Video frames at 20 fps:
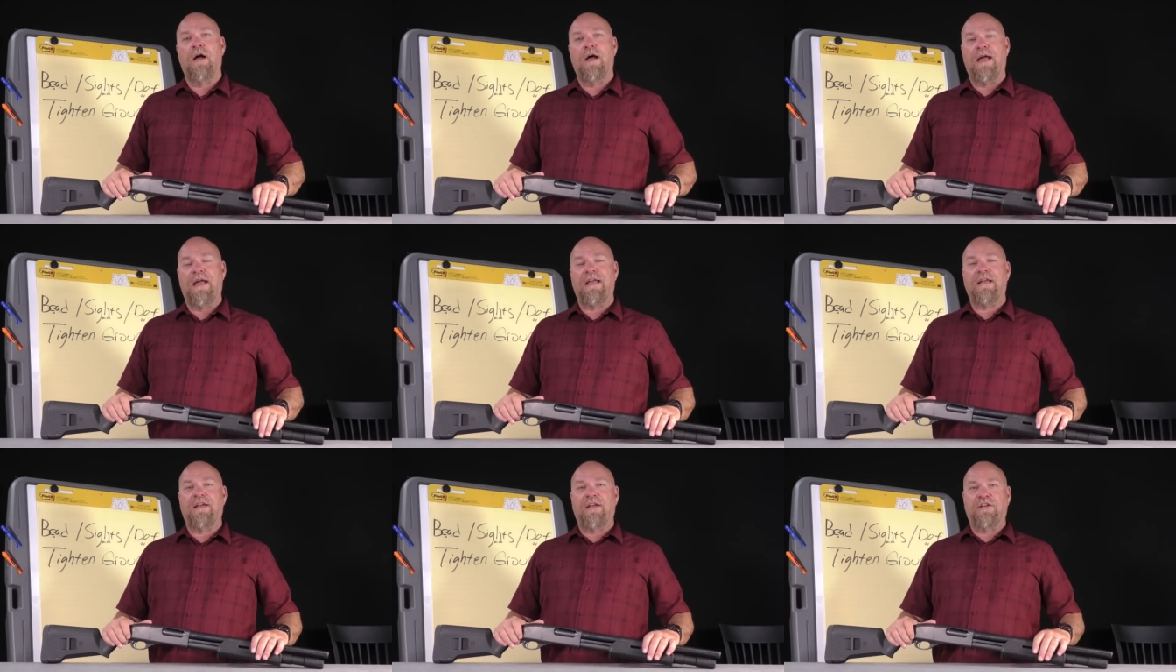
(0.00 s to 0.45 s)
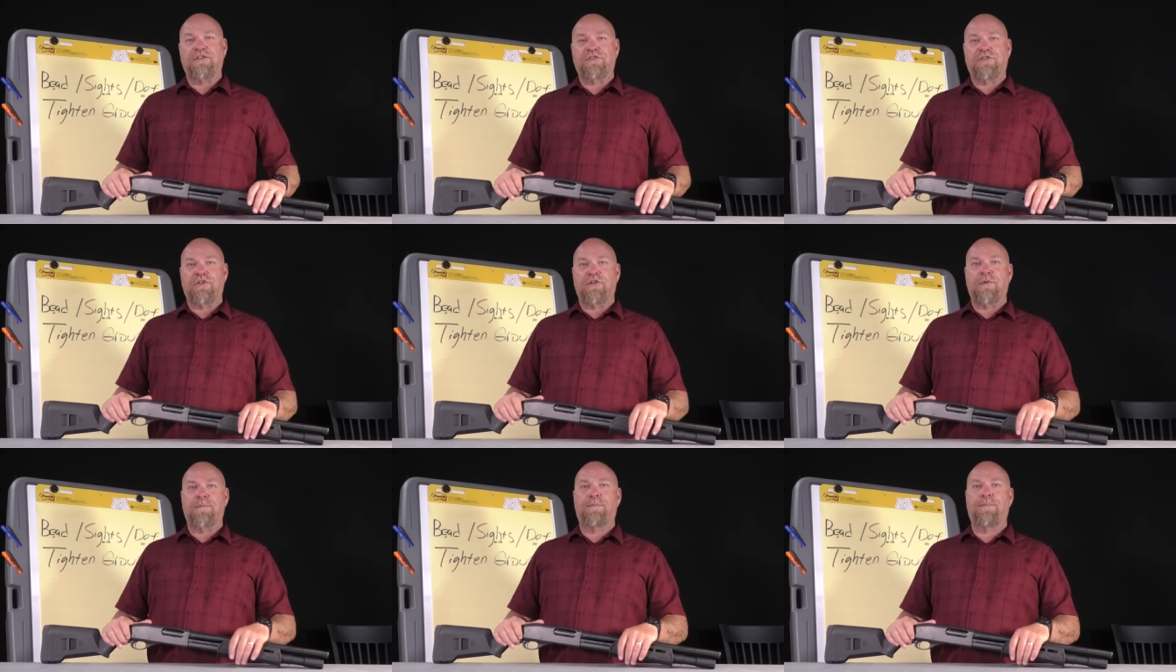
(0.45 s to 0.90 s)

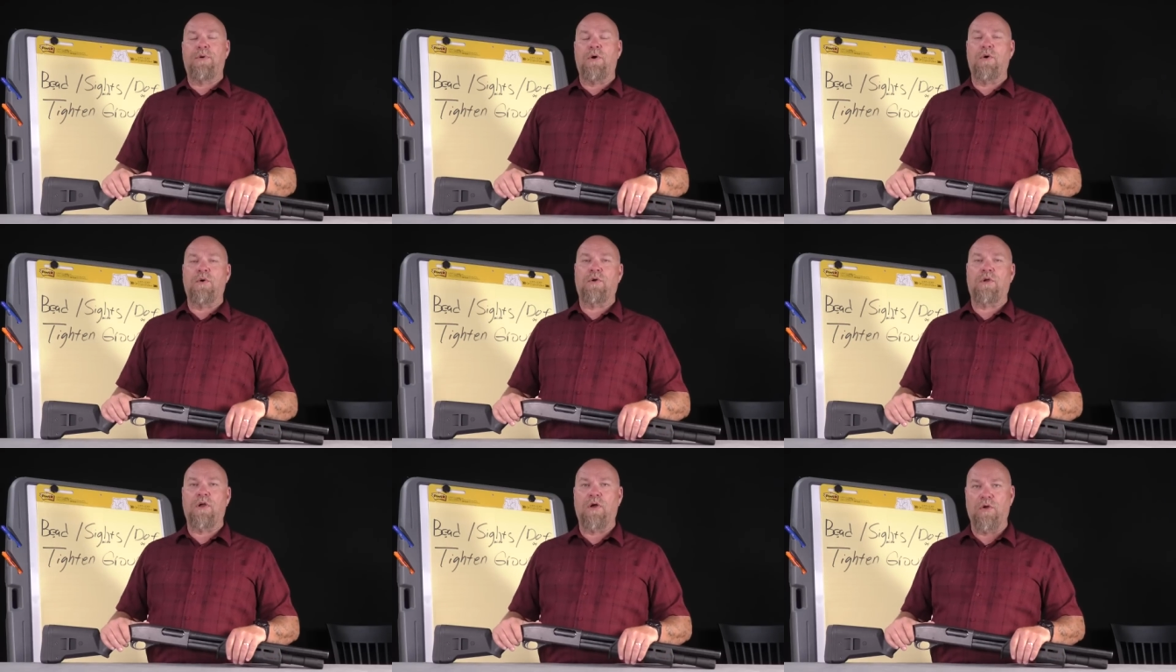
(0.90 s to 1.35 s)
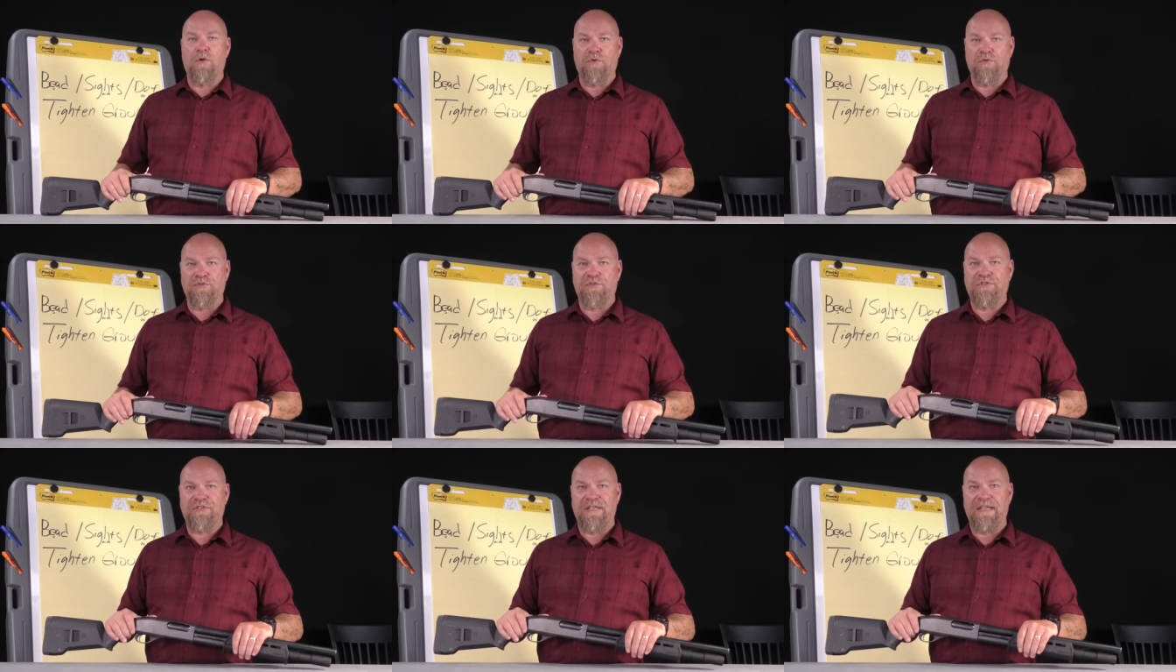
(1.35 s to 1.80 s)
handguns poke
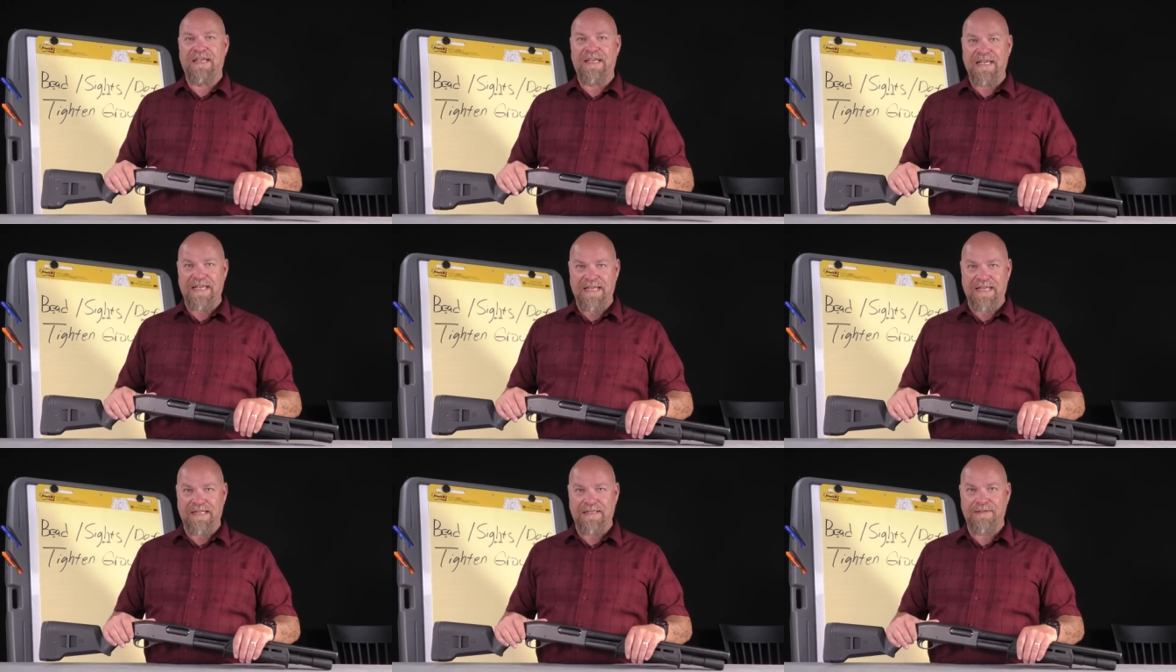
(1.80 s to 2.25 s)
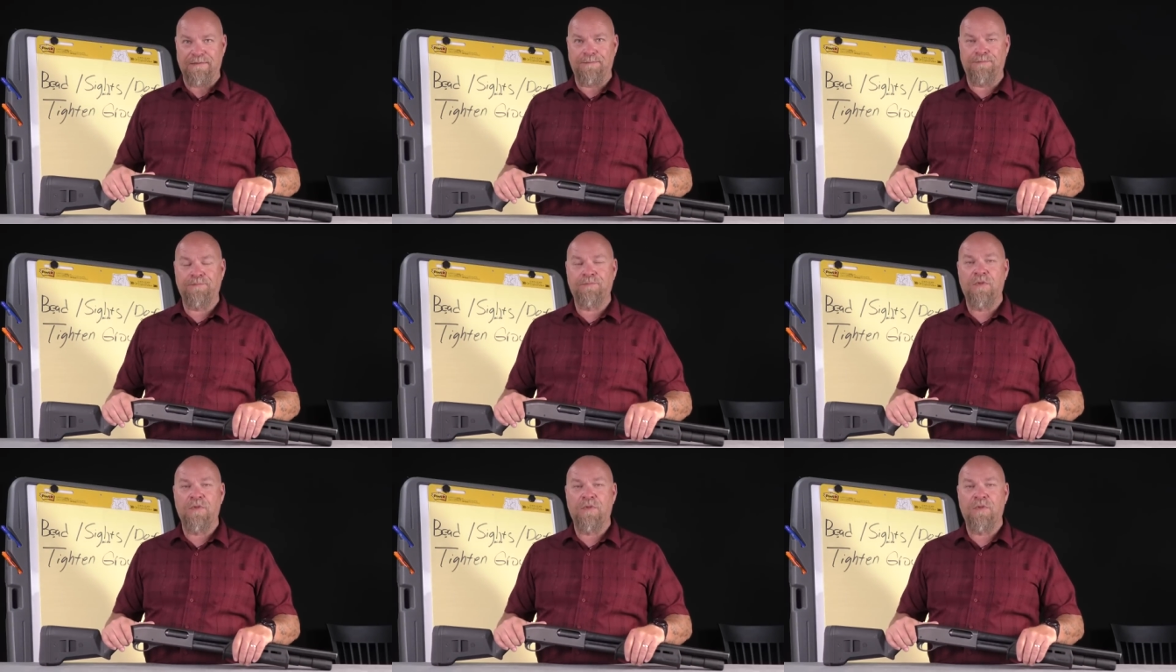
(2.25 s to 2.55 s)
holes in,